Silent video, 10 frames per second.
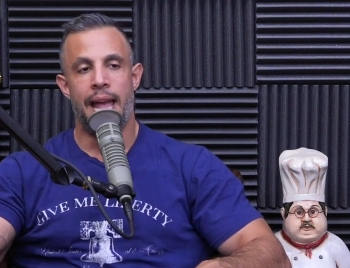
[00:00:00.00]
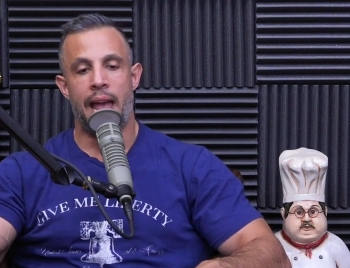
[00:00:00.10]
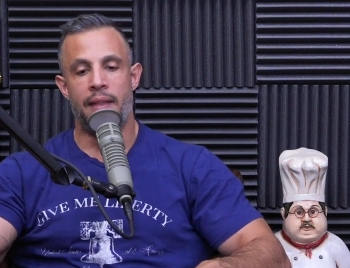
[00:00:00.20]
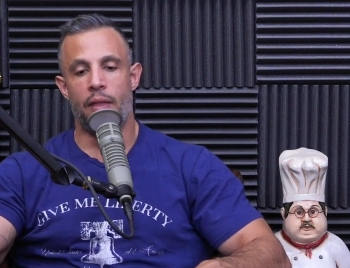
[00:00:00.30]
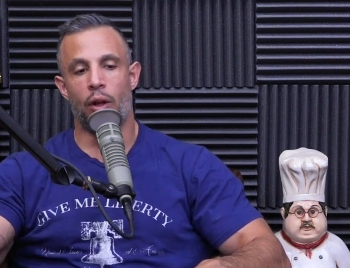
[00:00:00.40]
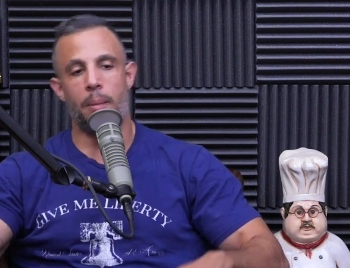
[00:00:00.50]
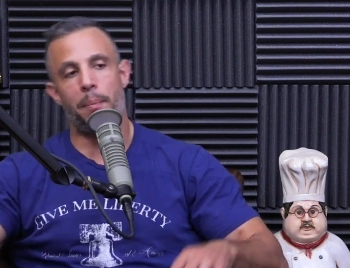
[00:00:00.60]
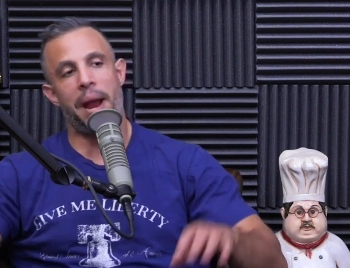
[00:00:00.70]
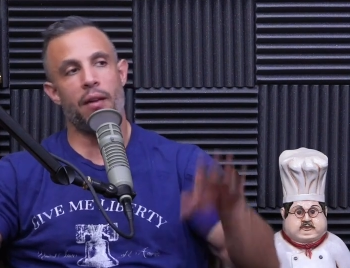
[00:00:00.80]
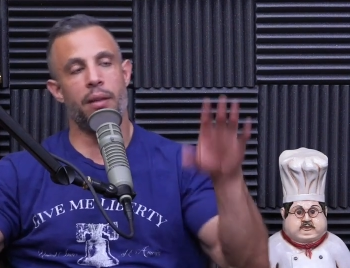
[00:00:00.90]
Speaker 1: And then they'll
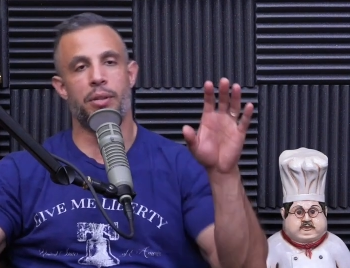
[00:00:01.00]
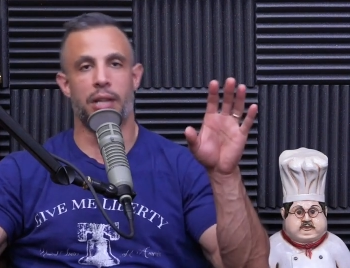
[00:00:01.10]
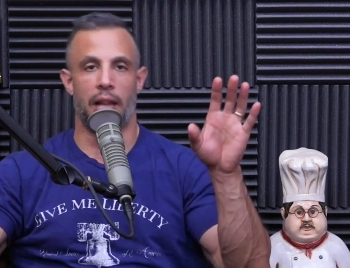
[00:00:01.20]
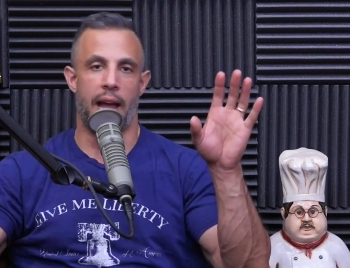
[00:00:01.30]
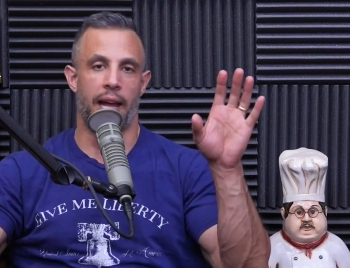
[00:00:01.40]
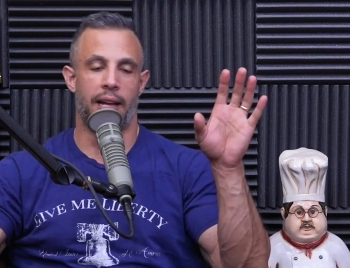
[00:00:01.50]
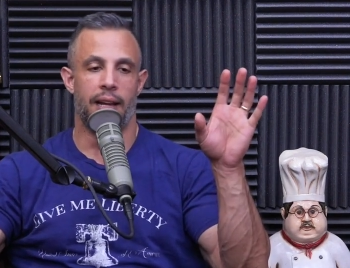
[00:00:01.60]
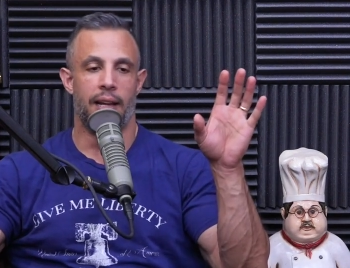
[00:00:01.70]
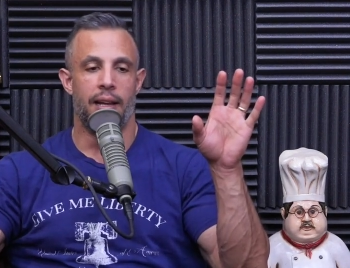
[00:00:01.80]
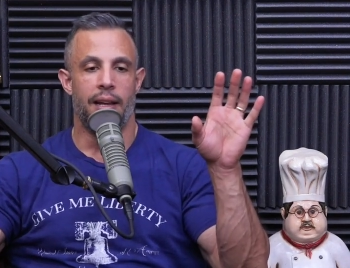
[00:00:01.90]
compare them to
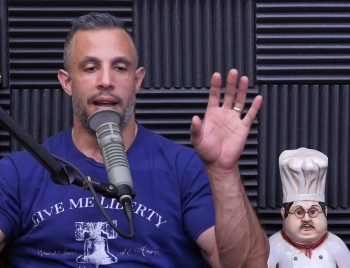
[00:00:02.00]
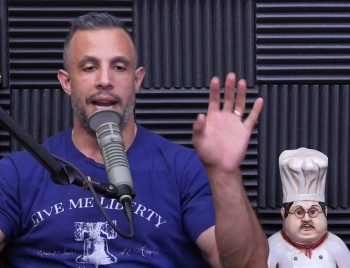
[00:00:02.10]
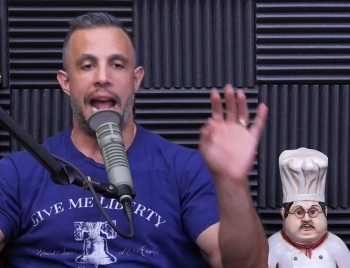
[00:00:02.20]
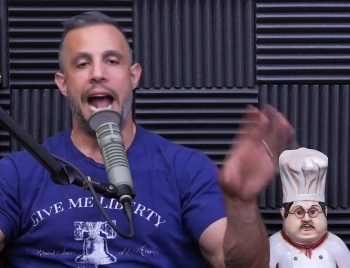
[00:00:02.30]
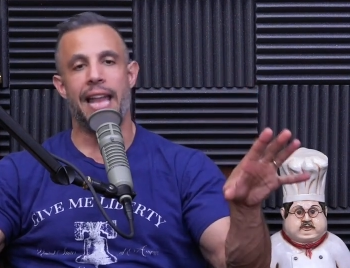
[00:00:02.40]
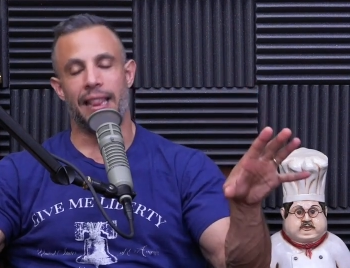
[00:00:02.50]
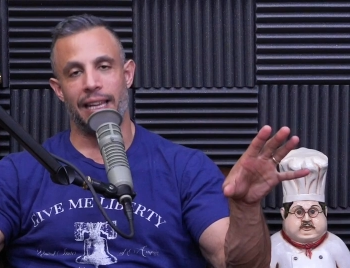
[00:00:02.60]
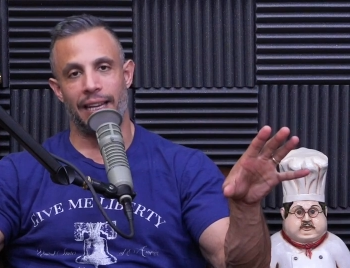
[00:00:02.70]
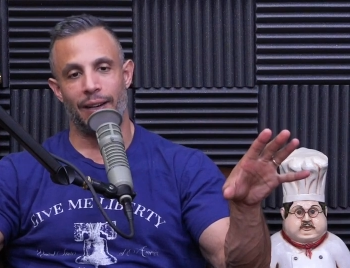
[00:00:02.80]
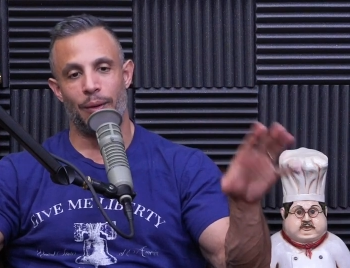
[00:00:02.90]
like an
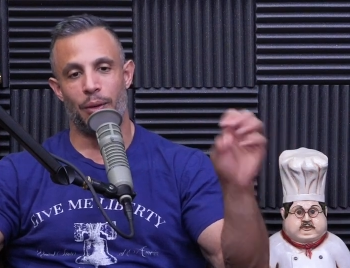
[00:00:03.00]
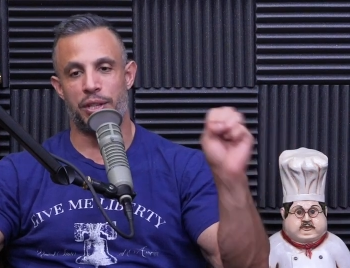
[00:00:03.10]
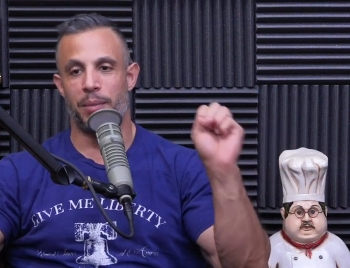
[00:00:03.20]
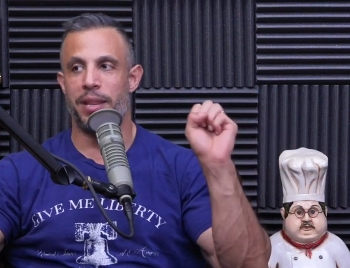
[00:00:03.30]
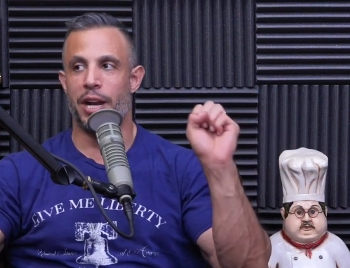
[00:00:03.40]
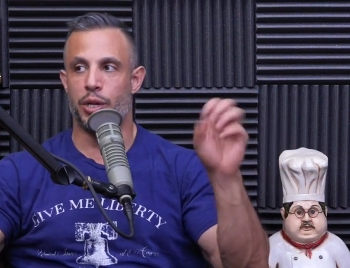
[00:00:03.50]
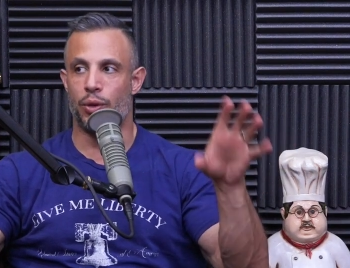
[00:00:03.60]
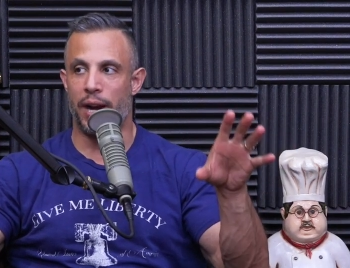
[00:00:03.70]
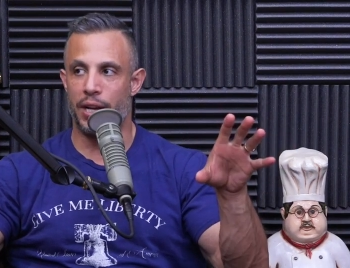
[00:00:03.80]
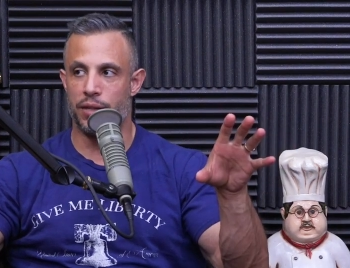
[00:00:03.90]
athlete or somebody that
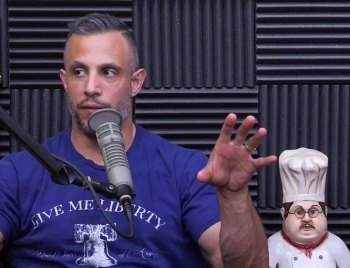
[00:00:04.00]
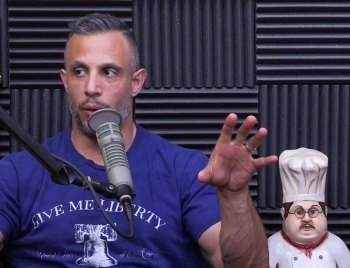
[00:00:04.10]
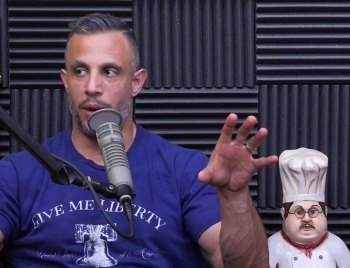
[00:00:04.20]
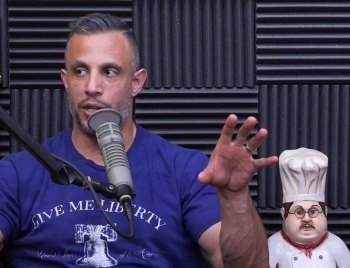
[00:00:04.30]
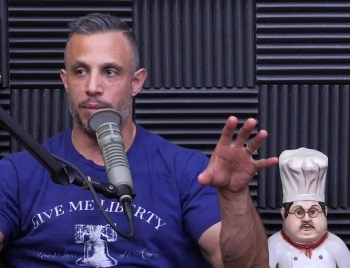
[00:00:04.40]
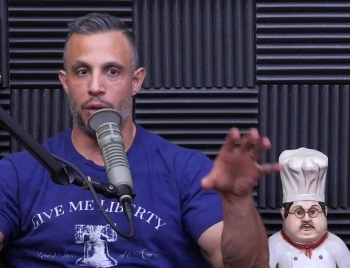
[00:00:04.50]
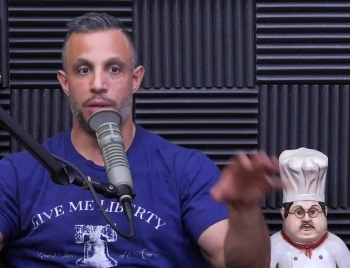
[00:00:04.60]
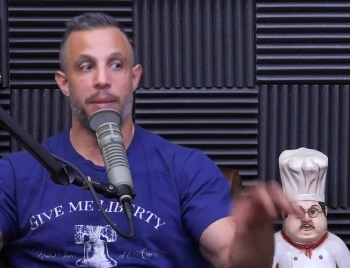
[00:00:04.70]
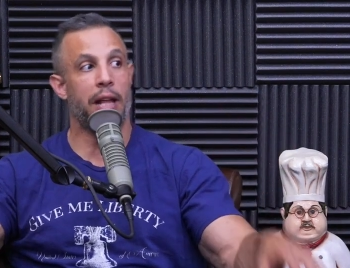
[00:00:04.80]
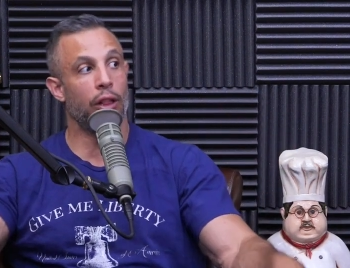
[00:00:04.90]
trains in full ranges of
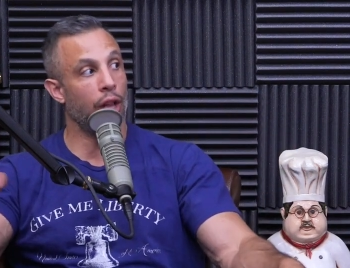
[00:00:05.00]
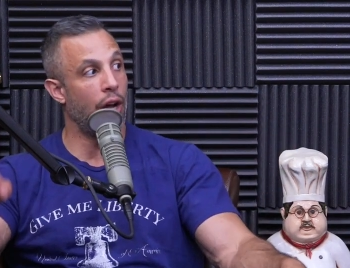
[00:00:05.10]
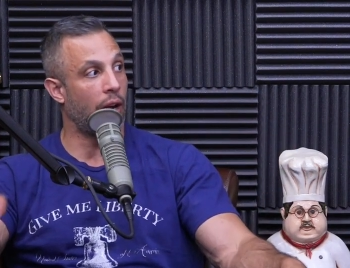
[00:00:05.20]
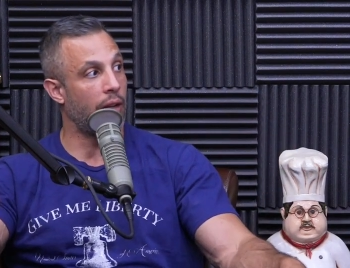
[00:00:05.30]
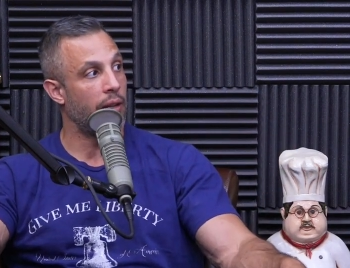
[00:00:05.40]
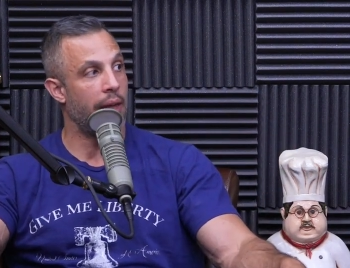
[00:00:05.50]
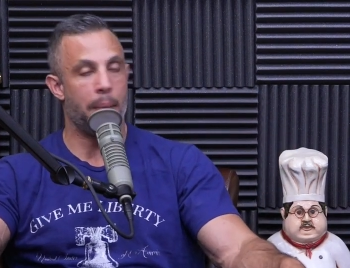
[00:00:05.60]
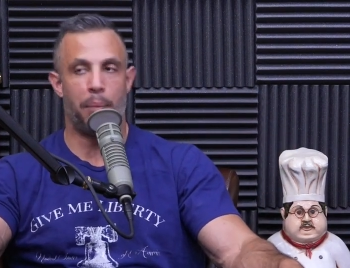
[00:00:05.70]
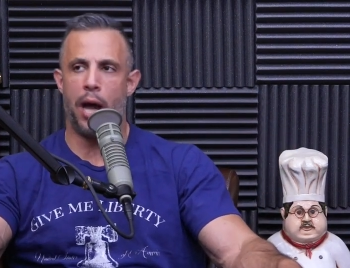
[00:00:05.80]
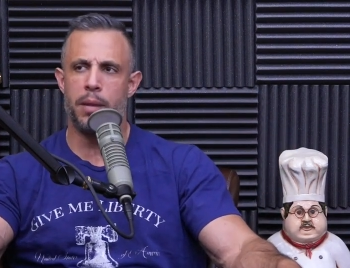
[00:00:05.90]
motion, be like, look,
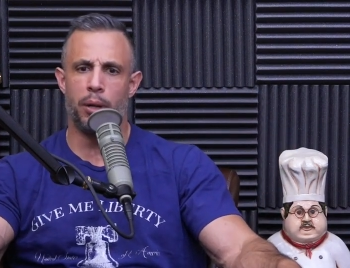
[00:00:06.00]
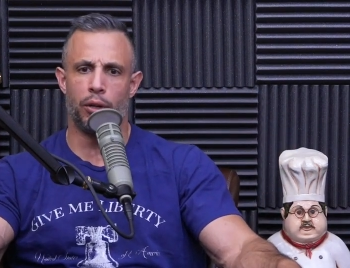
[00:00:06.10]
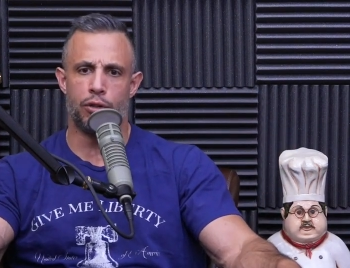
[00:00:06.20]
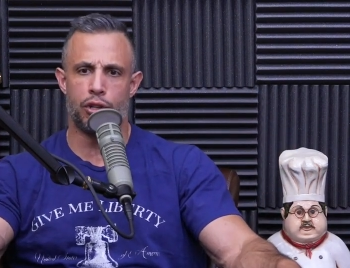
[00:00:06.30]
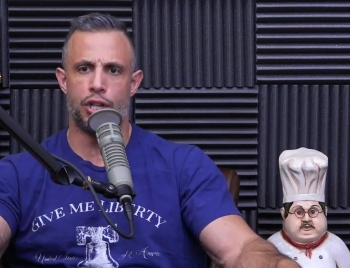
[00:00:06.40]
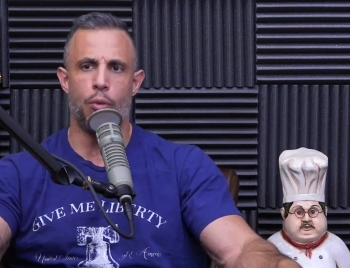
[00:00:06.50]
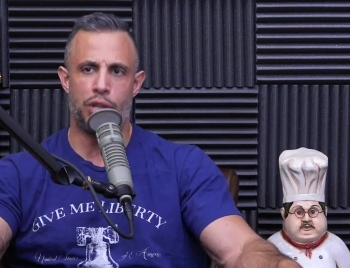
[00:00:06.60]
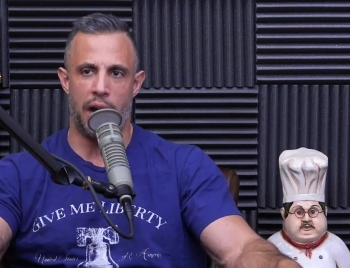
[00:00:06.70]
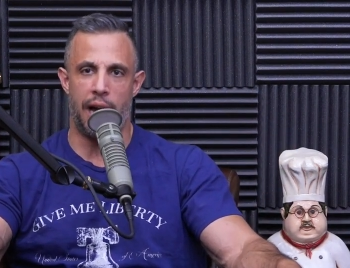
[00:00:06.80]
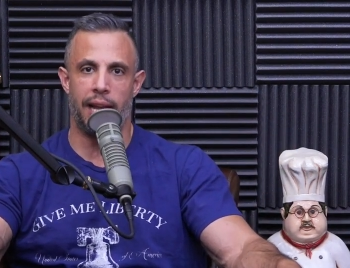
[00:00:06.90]
that bodybuilder's so
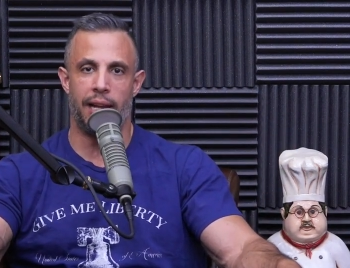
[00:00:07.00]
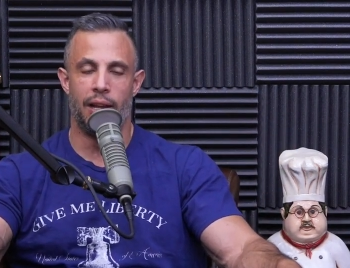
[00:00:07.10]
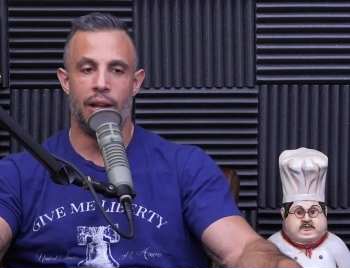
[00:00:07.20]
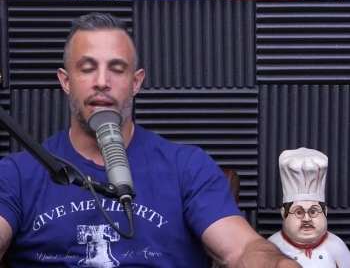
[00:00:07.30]
tight